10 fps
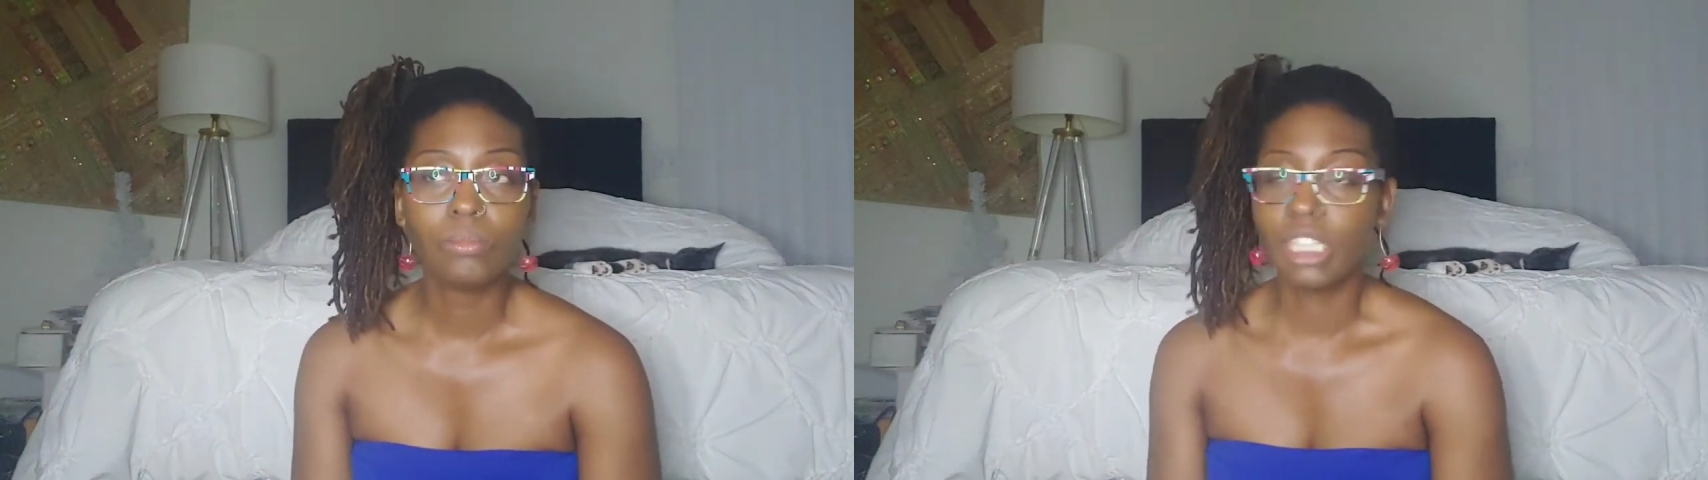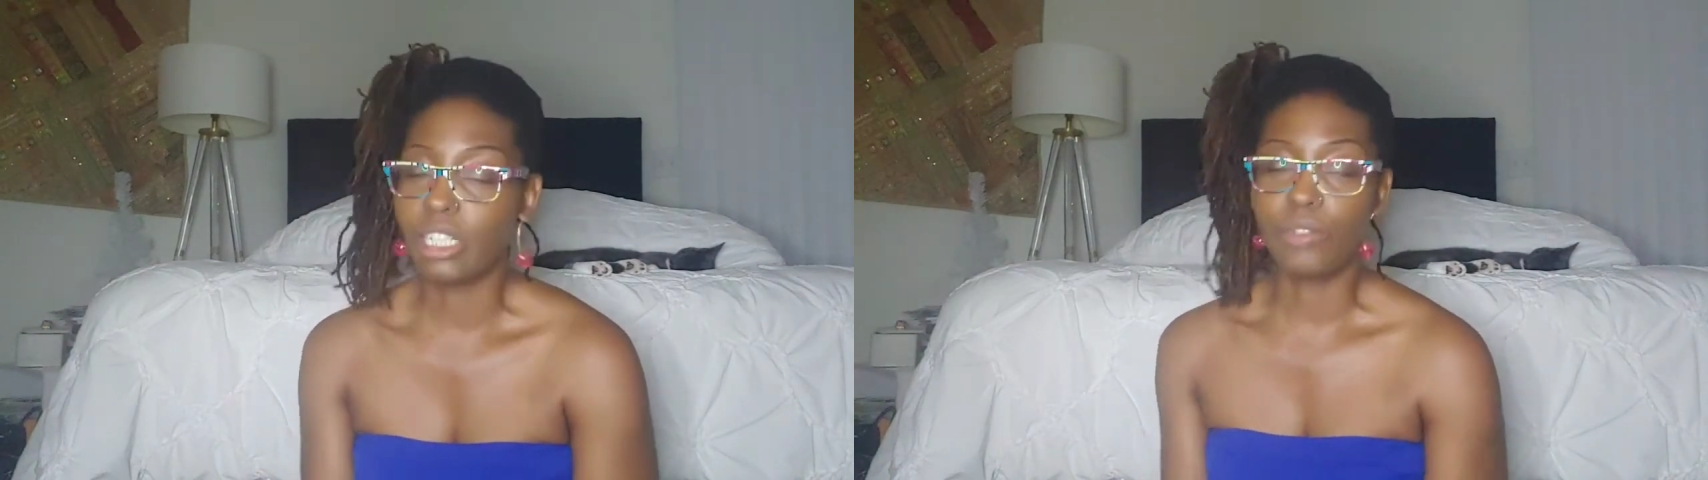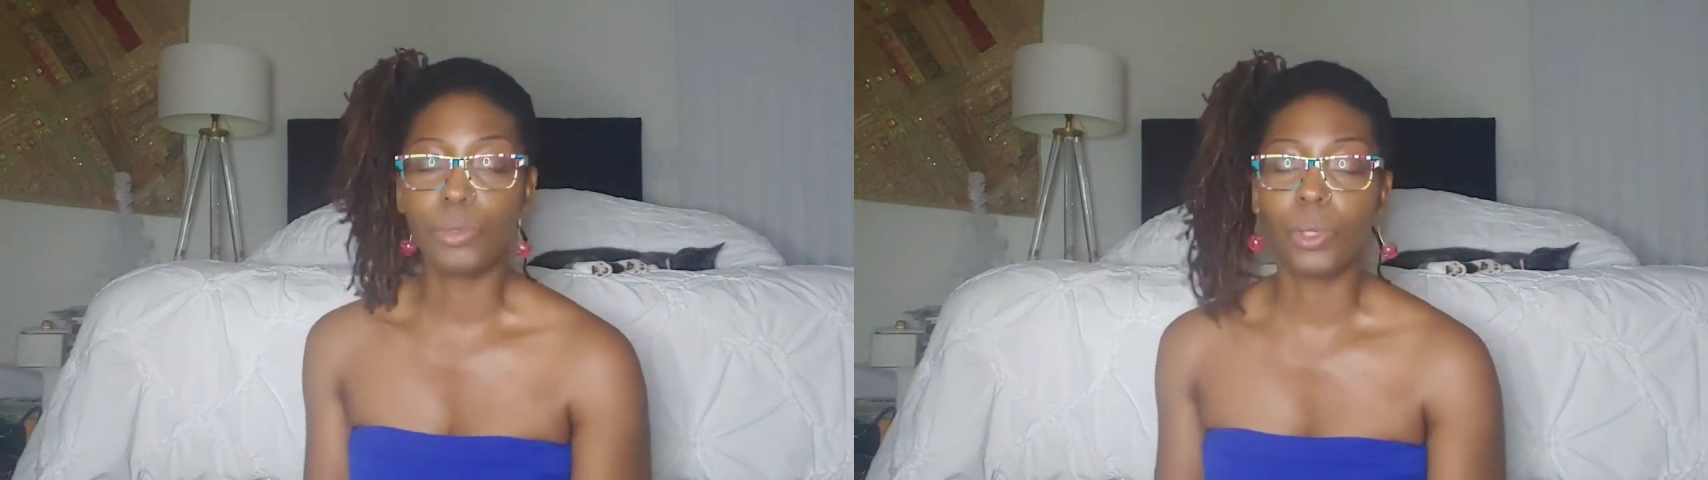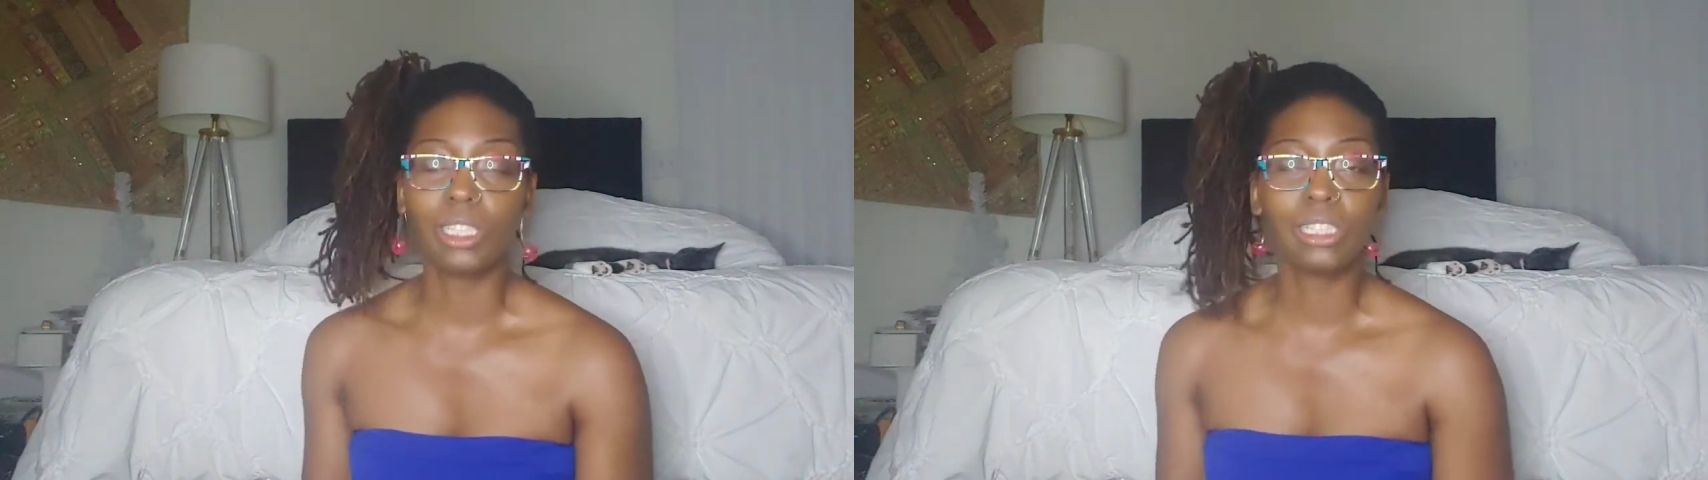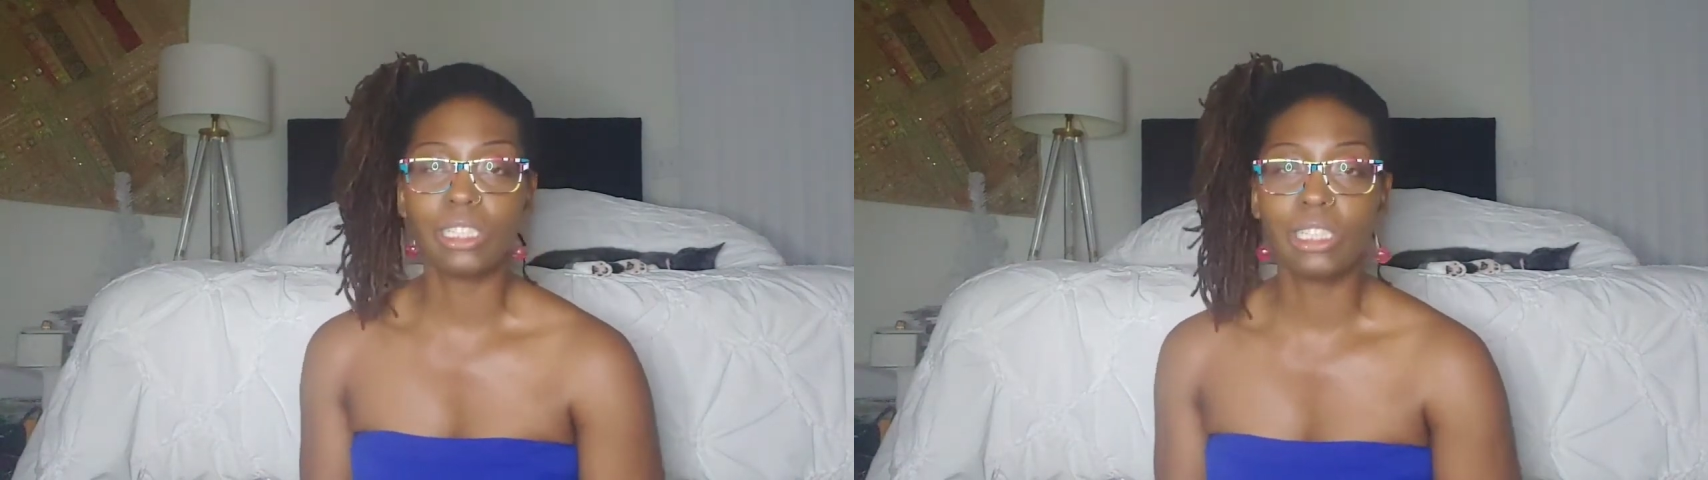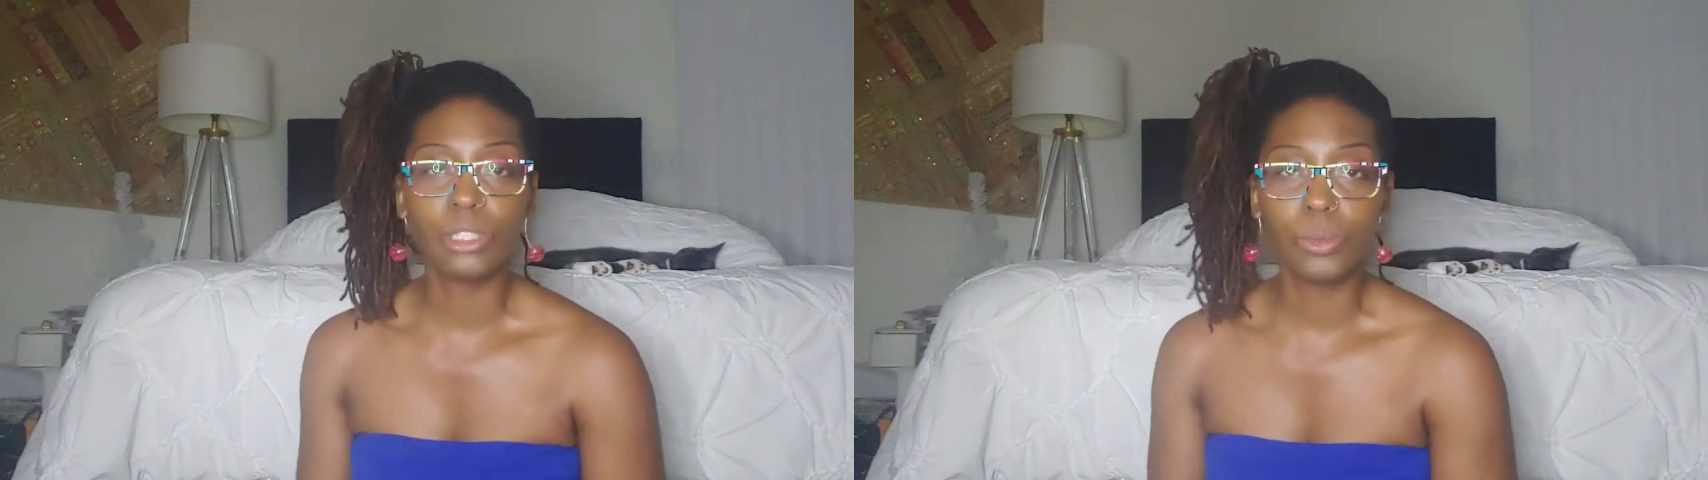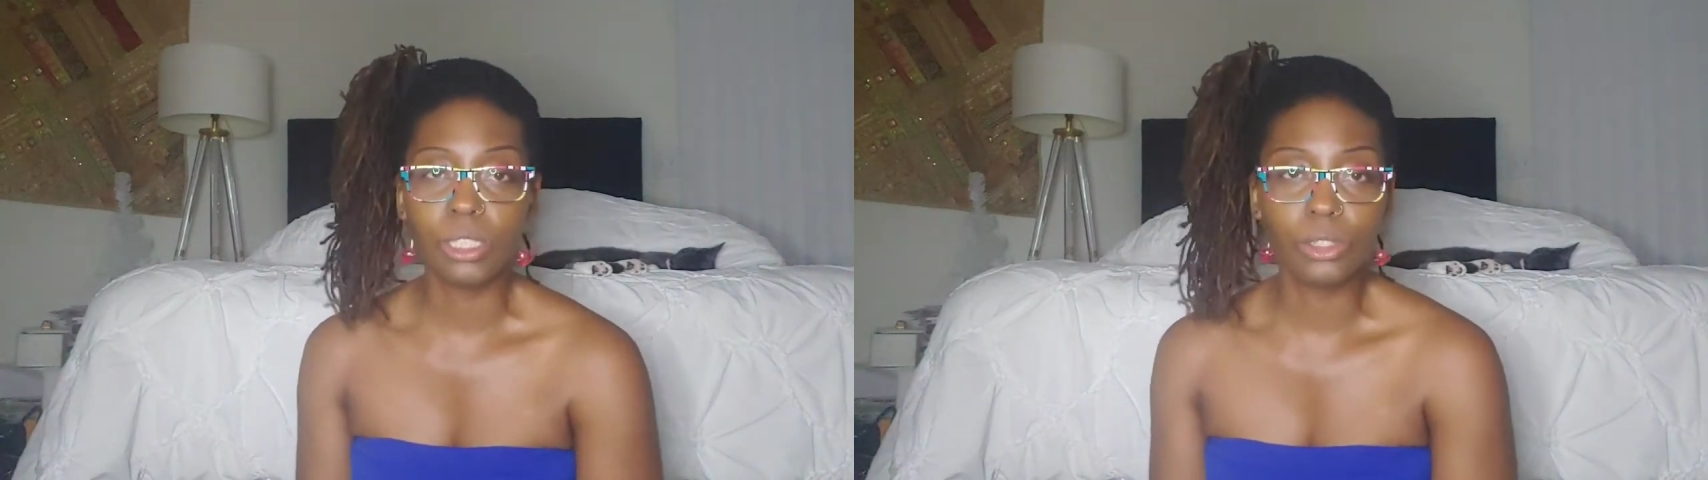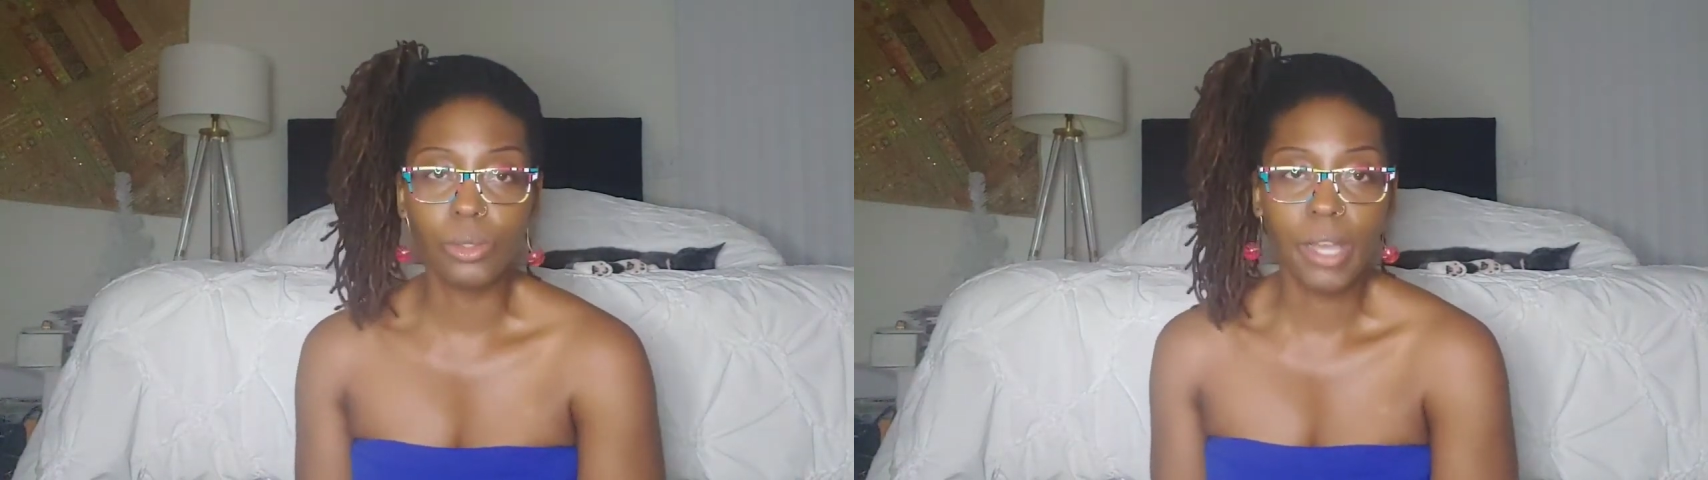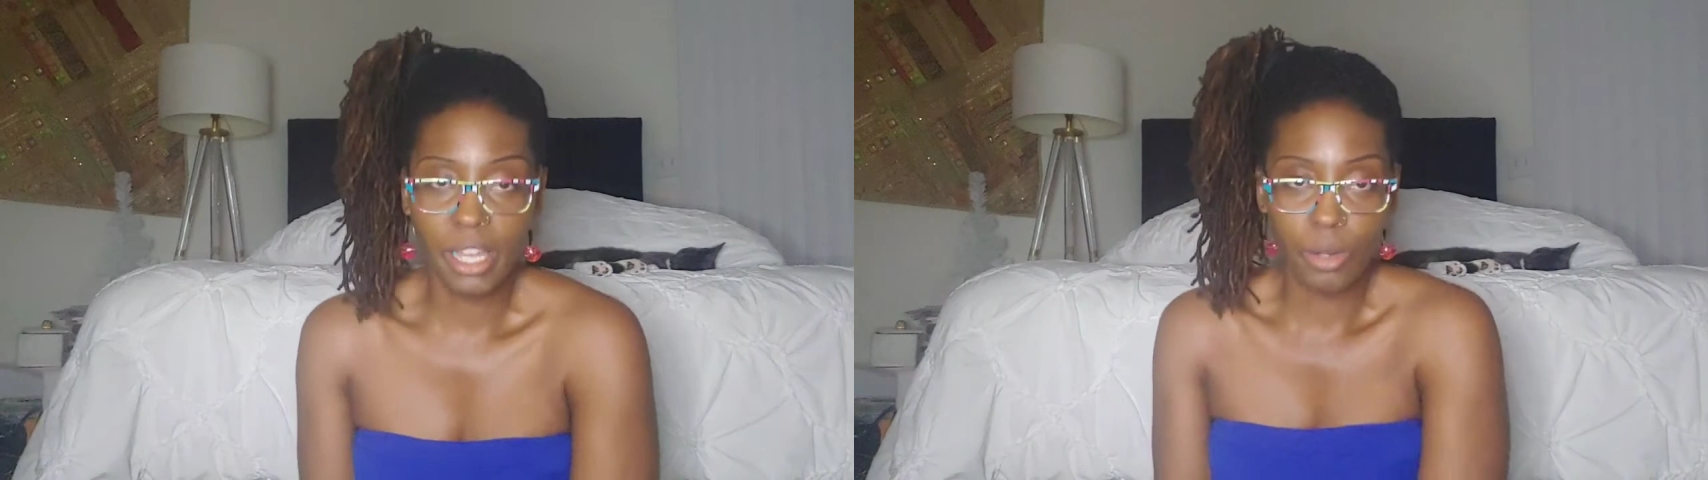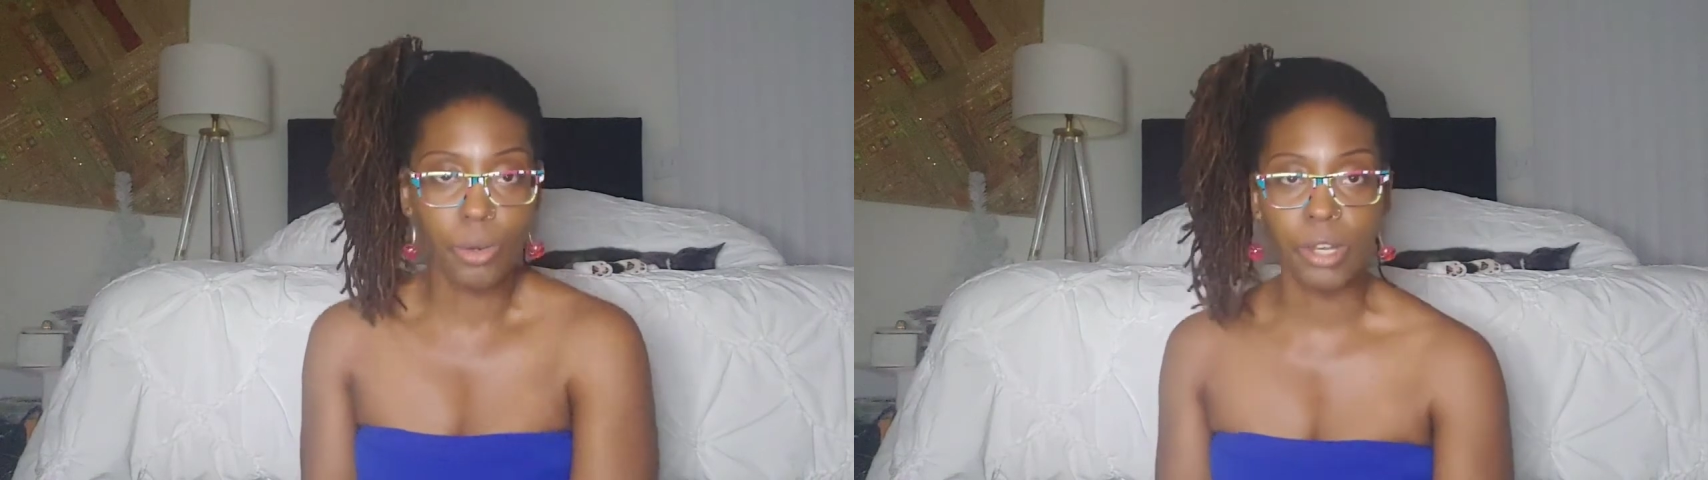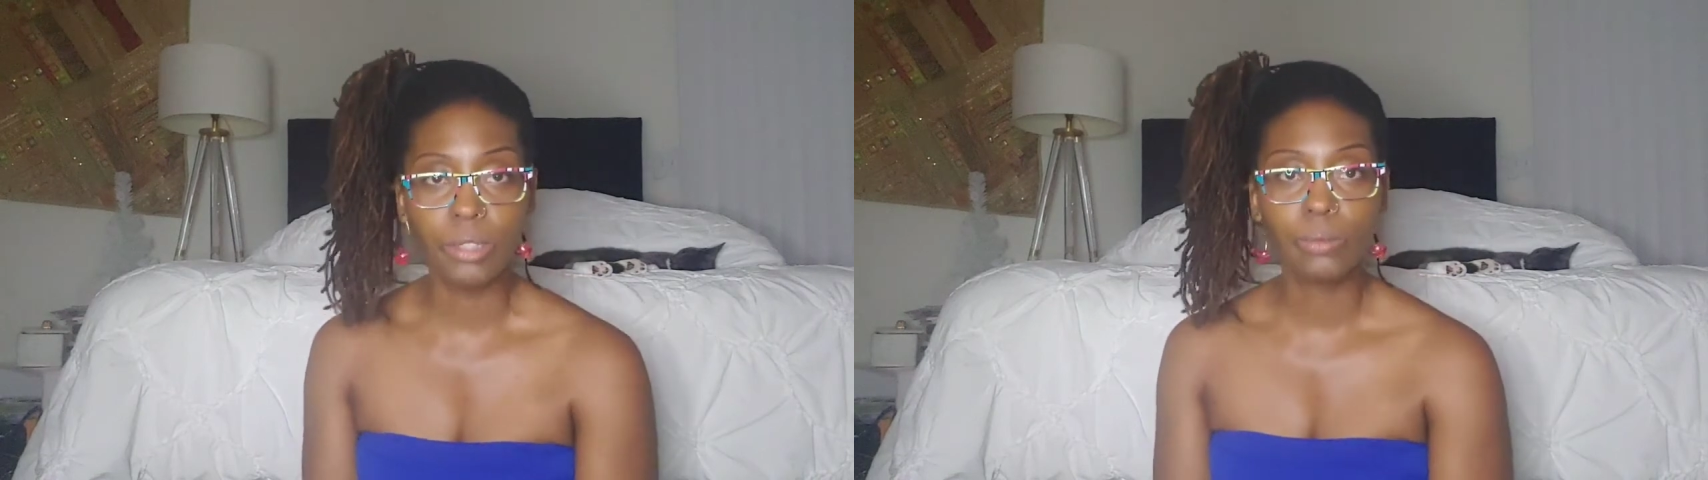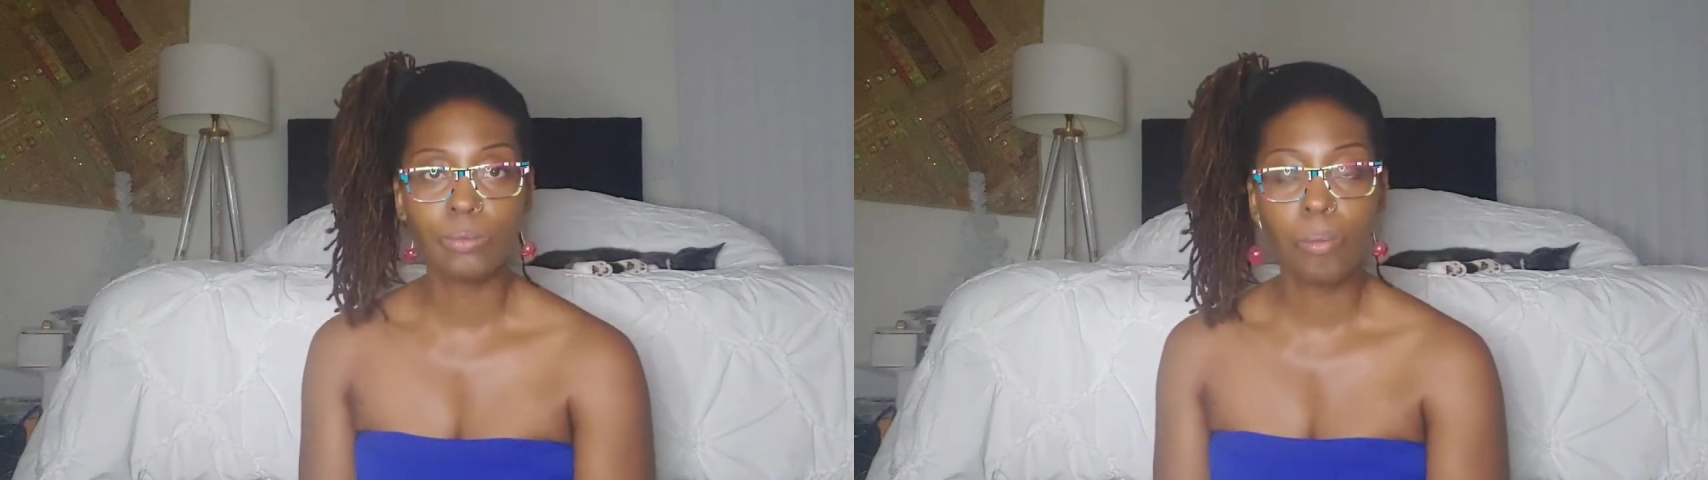They never wanted to deal with you head on.